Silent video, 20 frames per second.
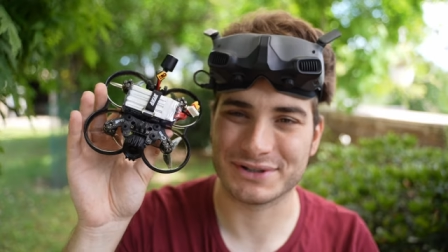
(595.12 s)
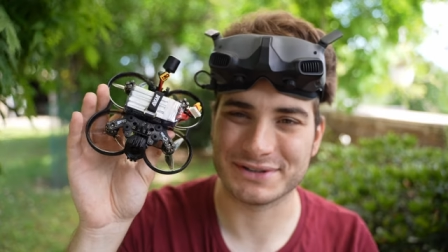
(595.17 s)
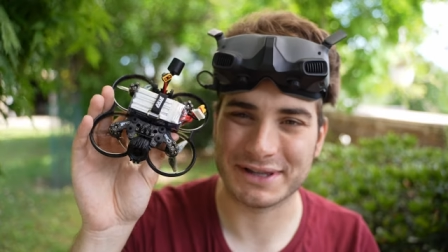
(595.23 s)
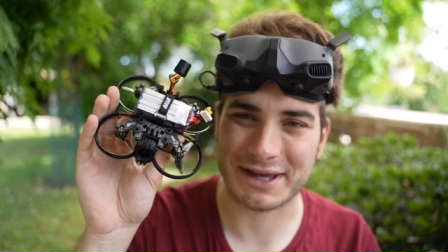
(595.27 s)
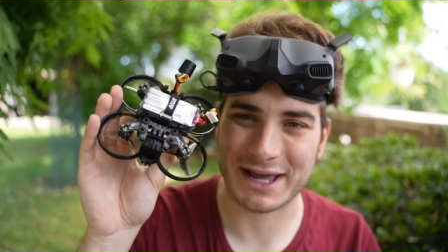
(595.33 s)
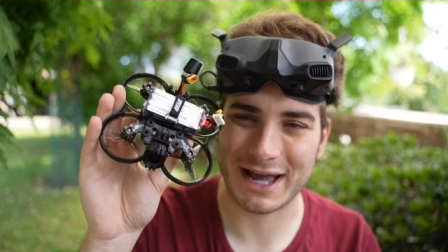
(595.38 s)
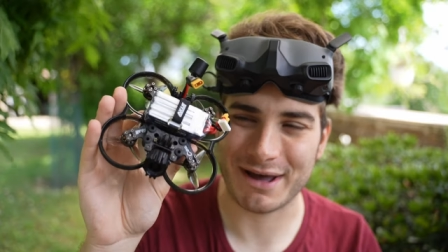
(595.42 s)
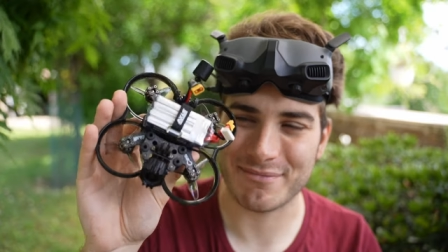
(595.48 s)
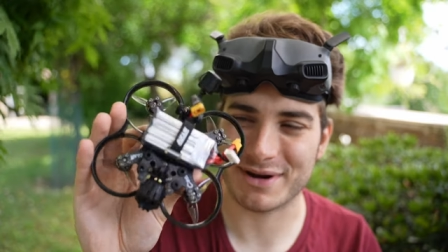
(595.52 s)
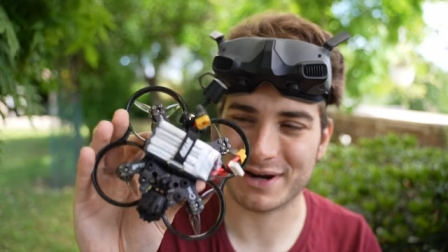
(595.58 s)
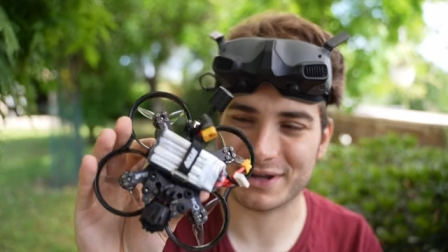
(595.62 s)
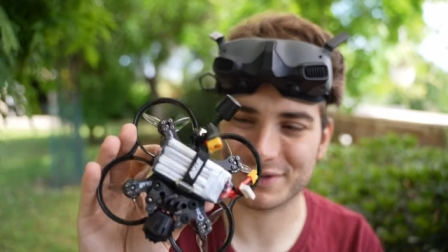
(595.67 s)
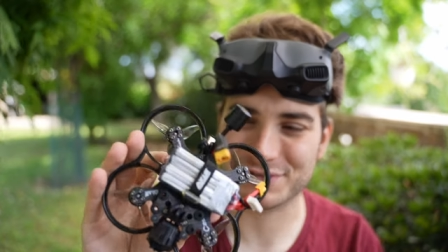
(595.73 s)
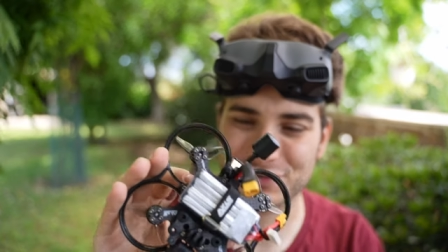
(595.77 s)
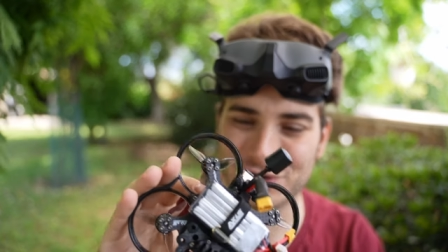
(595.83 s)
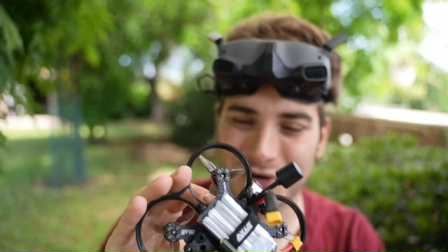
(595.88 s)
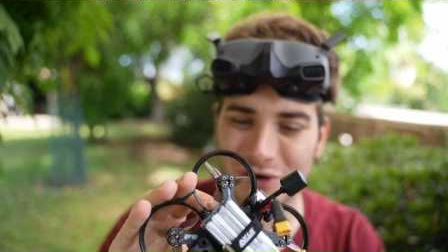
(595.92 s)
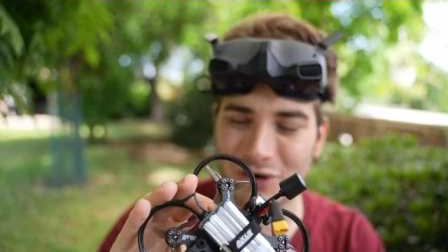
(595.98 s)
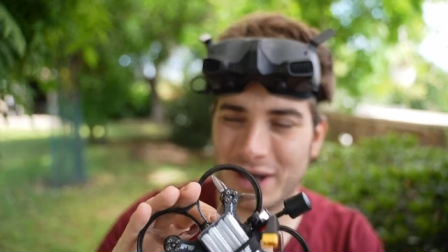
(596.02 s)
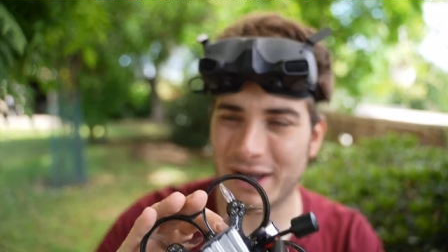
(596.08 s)
on the camera.
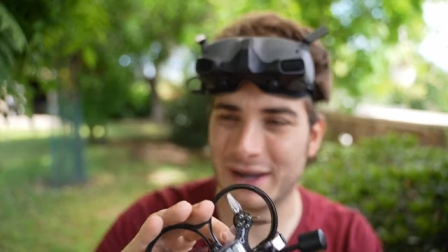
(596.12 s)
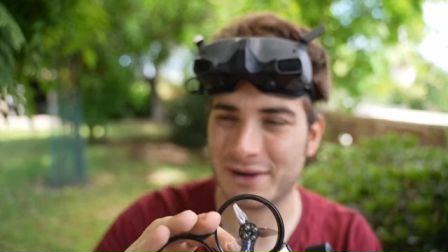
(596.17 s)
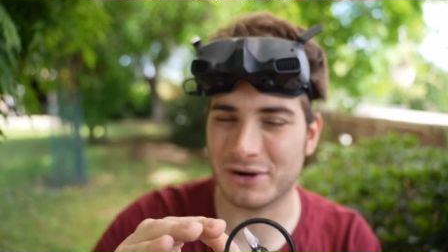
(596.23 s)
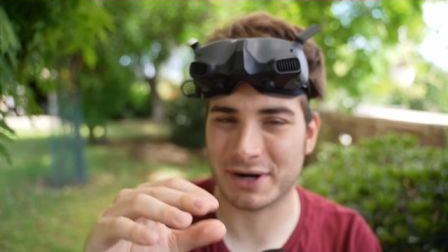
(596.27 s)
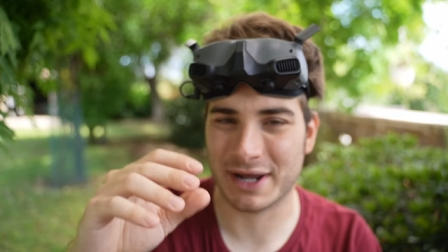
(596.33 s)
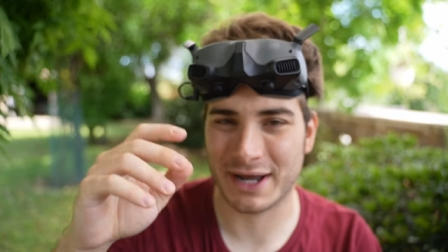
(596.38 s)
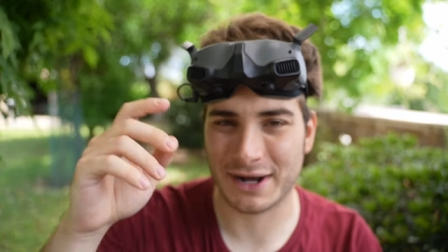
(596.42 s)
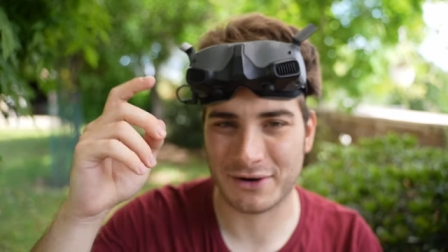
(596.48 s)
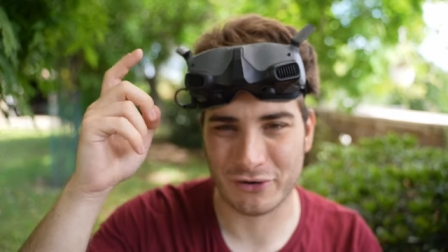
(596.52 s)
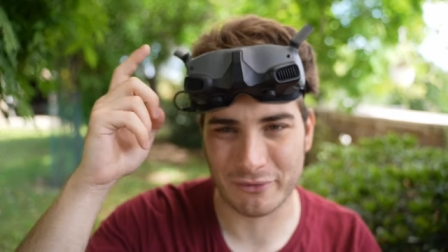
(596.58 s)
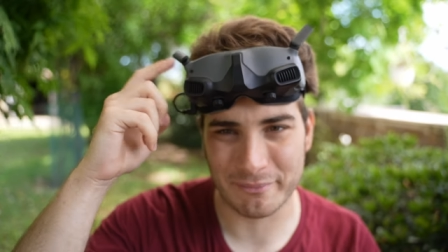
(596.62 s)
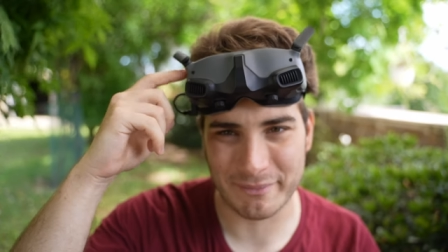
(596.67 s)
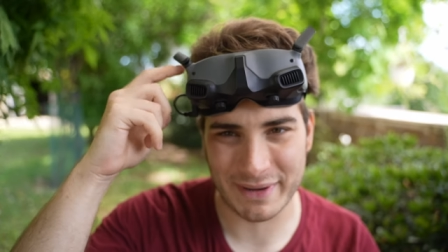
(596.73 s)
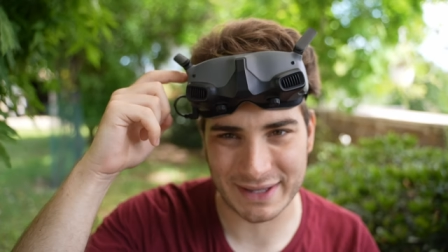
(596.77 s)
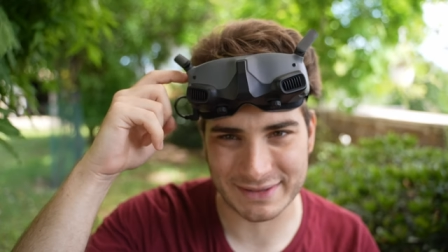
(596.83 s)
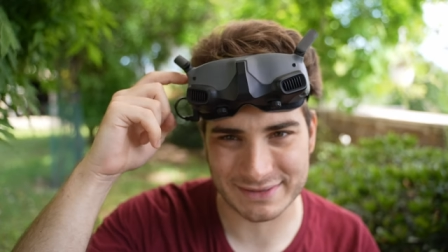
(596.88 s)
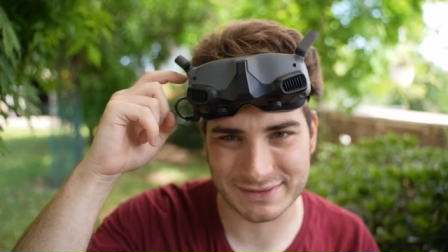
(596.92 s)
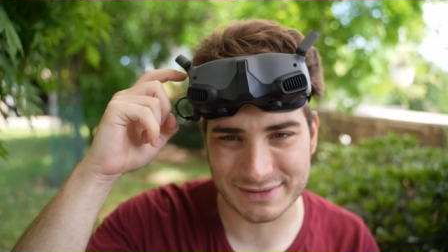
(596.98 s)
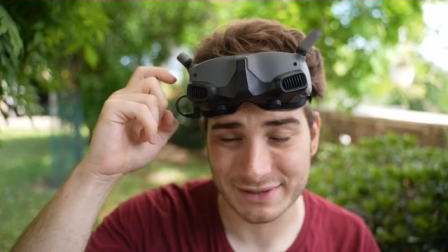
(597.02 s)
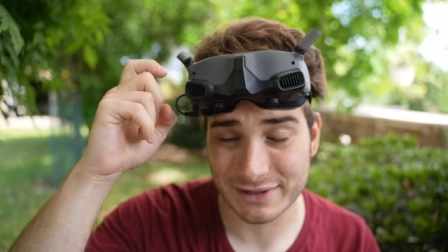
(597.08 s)
So I'm gonna
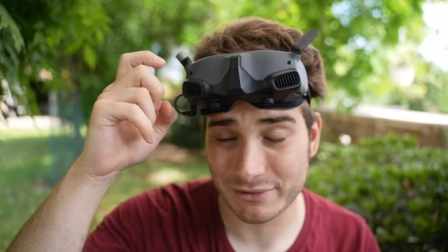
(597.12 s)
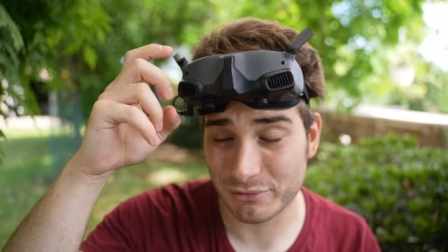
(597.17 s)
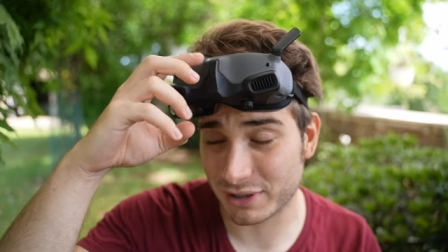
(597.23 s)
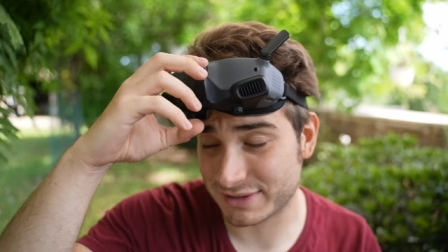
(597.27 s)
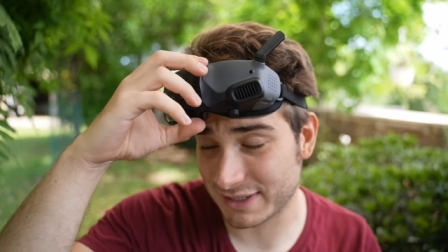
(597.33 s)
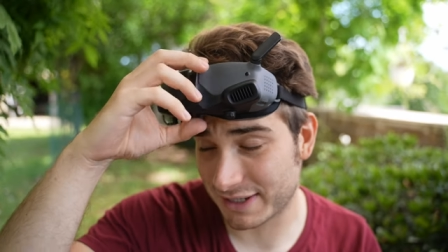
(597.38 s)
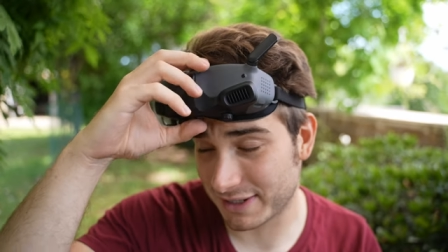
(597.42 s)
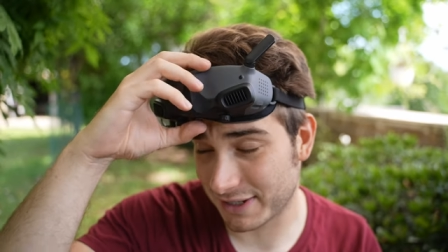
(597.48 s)
comment what I